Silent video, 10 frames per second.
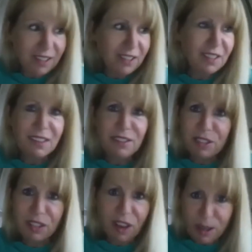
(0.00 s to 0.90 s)
there's
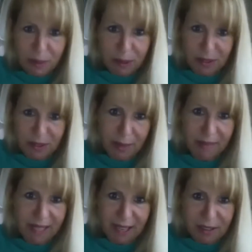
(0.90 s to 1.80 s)
got to be
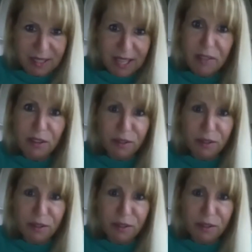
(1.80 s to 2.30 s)
something else out there.